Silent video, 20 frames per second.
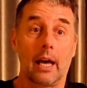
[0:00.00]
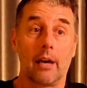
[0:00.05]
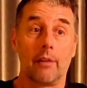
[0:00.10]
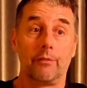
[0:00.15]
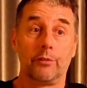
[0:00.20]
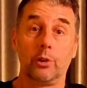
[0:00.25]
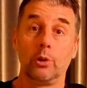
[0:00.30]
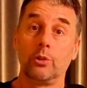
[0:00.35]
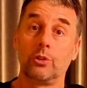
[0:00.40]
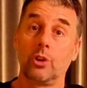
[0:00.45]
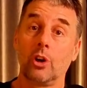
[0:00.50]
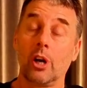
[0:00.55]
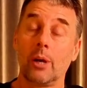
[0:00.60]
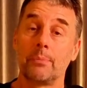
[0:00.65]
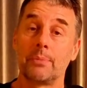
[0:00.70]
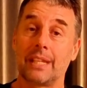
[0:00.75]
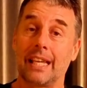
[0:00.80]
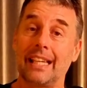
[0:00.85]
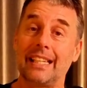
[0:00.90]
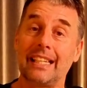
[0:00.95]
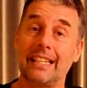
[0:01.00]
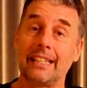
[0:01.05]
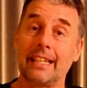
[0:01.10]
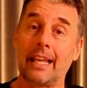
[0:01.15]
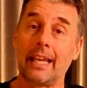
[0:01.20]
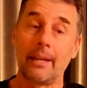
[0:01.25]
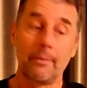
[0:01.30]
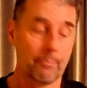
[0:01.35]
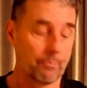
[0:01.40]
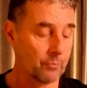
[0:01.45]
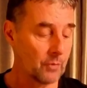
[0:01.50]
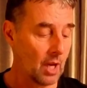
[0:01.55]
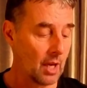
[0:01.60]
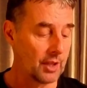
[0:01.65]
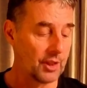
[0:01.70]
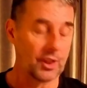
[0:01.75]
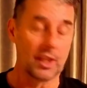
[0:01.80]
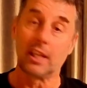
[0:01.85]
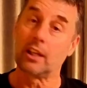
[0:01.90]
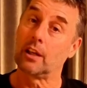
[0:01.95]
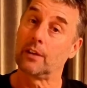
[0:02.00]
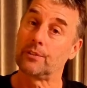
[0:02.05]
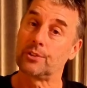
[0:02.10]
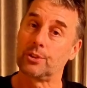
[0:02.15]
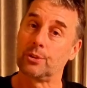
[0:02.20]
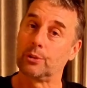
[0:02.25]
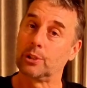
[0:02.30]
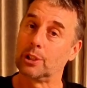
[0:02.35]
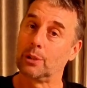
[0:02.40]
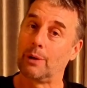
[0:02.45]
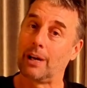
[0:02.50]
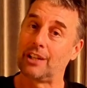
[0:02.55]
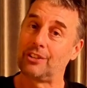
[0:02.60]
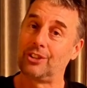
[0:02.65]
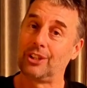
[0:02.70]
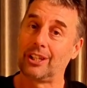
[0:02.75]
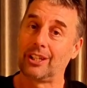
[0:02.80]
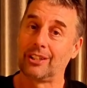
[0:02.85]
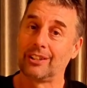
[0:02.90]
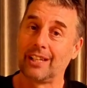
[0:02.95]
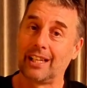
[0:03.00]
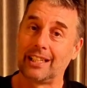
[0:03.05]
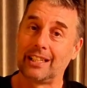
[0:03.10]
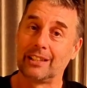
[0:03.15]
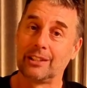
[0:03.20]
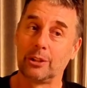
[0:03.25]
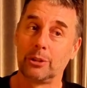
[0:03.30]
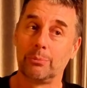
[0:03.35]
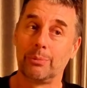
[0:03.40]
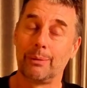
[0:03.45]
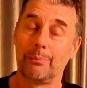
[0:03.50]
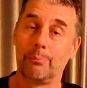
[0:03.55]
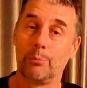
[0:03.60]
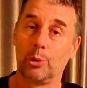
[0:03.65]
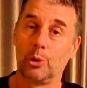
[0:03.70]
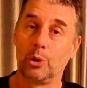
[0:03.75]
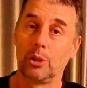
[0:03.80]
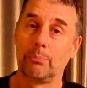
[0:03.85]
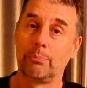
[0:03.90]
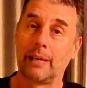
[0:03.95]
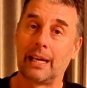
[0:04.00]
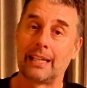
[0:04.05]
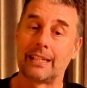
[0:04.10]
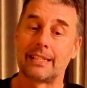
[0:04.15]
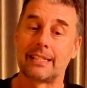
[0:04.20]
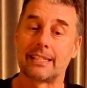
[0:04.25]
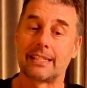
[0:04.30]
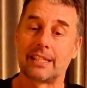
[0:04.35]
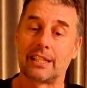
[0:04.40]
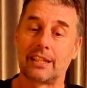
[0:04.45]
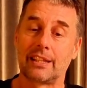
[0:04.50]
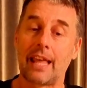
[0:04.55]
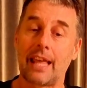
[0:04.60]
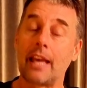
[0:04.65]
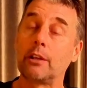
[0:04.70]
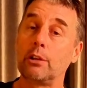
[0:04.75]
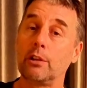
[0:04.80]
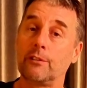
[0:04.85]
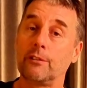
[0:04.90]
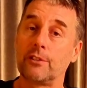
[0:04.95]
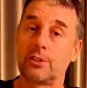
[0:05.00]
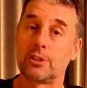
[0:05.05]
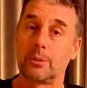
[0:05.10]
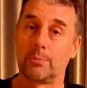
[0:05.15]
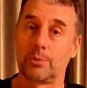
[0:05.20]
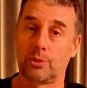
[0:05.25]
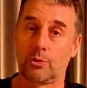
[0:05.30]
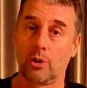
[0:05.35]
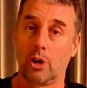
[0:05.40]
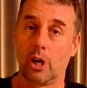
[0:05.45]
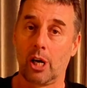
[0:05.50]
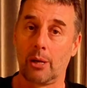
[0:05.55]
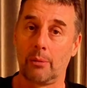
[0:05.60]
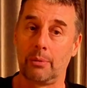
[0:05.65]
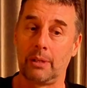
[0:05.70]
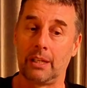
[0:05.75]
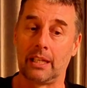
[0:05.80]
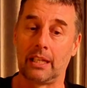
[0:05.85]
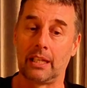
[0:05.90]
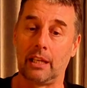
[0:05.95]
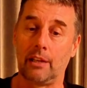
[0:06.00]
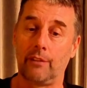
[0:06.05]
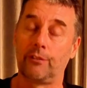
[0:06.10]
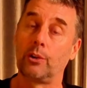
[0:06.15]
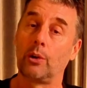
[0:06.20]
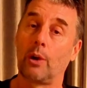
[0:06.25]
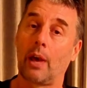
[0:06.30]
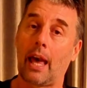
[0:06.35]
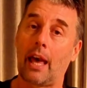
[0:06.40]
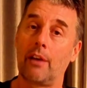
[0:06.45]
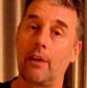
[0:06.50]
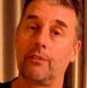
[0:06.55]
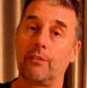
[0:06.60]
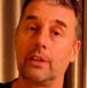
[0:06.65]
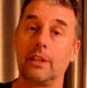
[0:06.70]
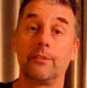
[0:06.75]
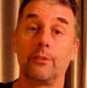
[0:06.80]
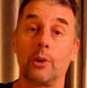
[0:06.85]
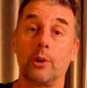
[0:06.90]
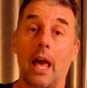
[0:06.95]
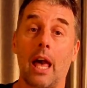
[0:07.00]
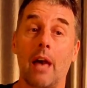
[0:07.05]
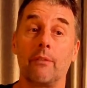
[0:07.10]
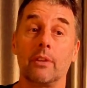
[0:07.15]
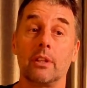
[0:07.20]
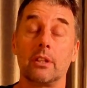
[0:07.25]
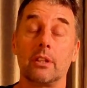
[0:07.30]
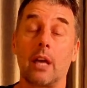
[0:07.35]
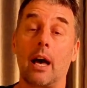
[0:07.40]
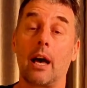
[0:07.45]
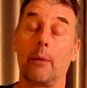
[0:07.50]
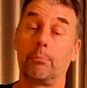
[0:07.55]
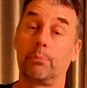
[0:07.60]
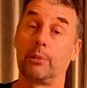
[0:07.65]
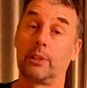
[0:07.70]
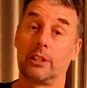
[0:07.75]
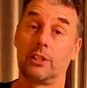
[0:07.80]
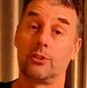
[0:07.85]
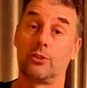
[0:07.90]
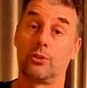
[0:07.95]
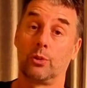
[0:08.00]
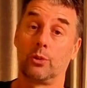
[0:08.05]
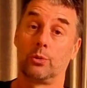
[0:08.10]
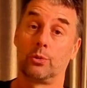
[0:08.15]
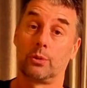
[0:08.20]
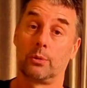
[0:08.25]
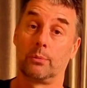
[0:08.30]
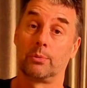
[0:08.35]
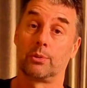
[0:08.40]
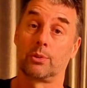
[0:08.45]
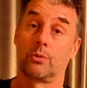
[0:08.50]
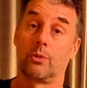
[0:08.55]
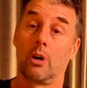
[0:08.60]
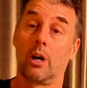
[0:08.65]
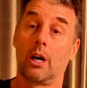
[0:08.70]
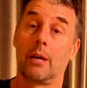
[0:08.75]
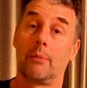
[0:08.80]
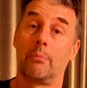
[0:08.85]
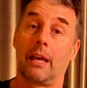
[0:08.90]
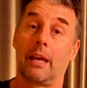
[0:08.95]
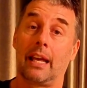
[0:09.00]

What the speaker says: View time's getting there. I think I've still got to articulate a little bit more, but thank you for subscribing. If you haven't, please do subscribe.